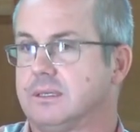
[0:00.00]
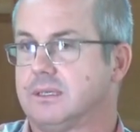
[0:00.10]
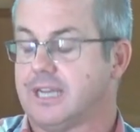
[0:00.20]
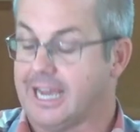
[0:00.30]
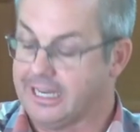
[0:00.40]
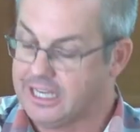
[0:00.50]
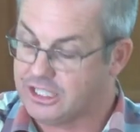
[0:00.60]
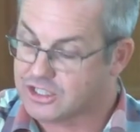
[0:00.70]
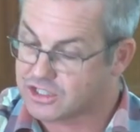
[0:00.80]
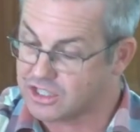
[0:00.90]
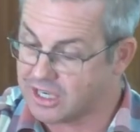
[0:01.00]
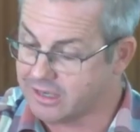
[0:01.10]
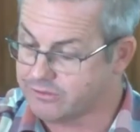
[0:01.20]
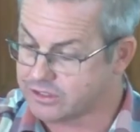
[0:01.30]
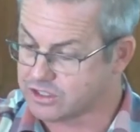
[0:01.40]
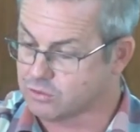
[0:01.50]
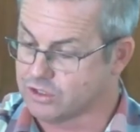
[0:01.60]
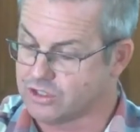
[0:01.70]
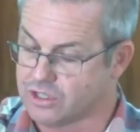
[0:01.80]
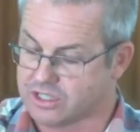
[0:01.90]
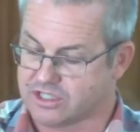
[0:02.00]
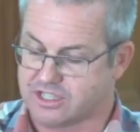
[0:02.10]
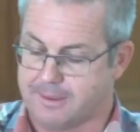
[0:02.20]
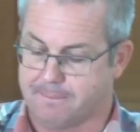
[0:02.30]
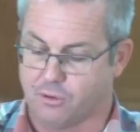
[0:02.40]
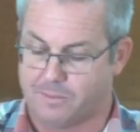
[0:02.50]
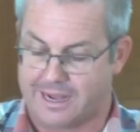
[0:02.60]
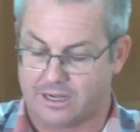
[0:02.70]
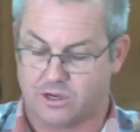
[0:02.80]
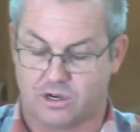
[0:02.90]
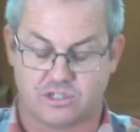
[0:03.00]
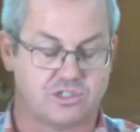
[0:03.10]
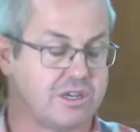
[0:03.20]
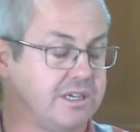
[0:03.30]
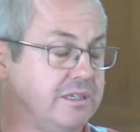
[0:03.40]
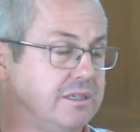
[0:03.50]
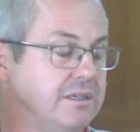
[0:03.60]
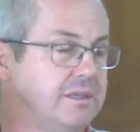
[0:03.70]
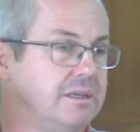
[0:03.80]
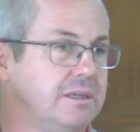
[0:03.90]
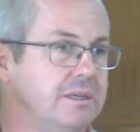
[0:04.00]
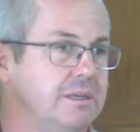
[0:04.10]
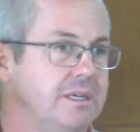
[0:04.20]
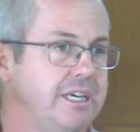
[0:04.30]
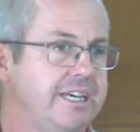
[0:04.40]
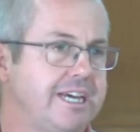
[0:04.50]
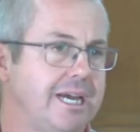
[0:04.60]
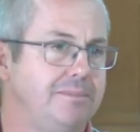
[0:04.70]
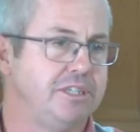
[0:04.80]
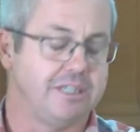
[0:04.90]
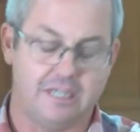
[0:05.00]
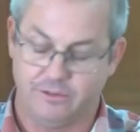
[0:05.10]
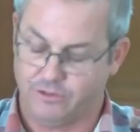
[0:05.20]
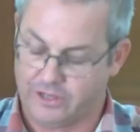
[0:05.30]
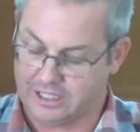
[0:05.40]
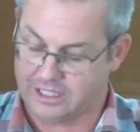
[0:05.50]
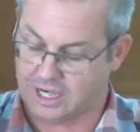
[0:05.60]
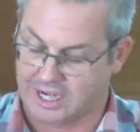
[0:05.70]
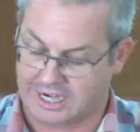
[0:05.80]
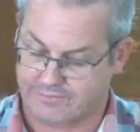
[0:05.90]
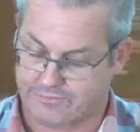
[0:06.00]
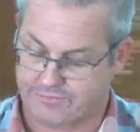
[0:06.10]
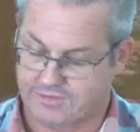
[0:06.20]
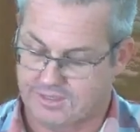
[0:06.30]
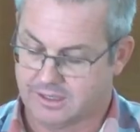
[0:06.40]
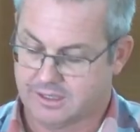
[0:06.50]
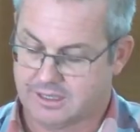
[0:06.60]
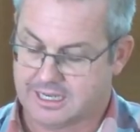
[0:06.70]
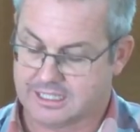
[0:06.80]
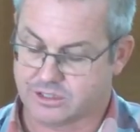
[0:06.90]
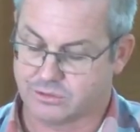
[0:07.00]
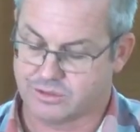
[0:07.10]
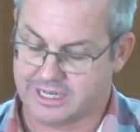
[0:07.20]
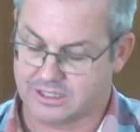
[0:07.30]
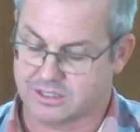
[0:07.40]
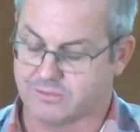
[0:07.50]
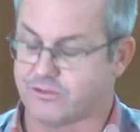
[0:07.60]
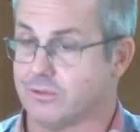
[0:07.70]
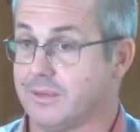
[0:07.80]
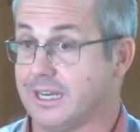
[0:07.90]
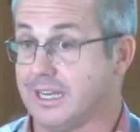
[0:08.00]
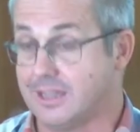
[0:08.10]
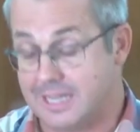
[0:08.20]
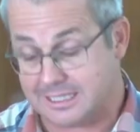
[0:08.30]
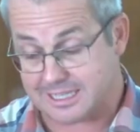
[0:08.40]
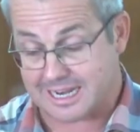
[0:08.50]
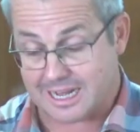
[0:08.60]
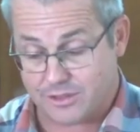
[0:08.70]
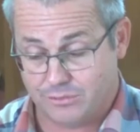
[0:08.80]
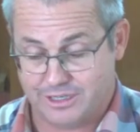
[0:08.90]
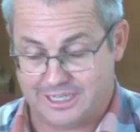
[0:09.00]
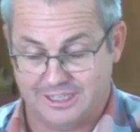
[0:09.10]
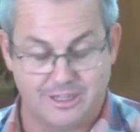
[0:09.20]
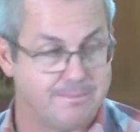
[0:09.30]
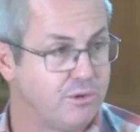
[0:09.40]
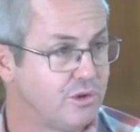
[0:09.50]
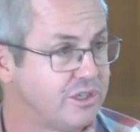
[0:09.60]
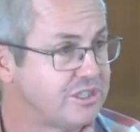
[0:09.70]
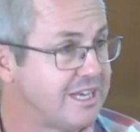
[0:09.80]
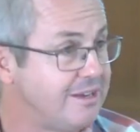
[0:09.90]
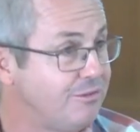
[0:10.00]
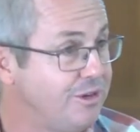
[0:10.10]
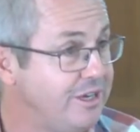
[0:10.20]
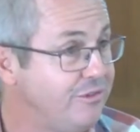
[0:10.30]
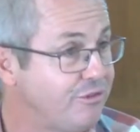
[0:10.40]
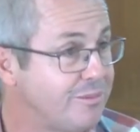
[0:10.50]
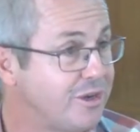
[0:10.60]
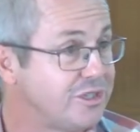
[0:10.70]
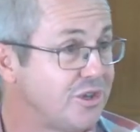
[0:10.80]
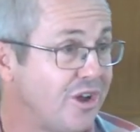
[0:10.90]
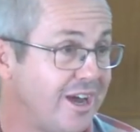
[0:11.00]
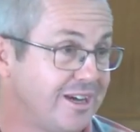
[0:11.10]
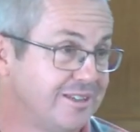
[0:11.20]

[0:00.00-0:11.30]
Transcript: And his service was not simple but costly. He came to give his life as a ransom for many. And there's that other reading Lynn brought us, that reading from Isaiah.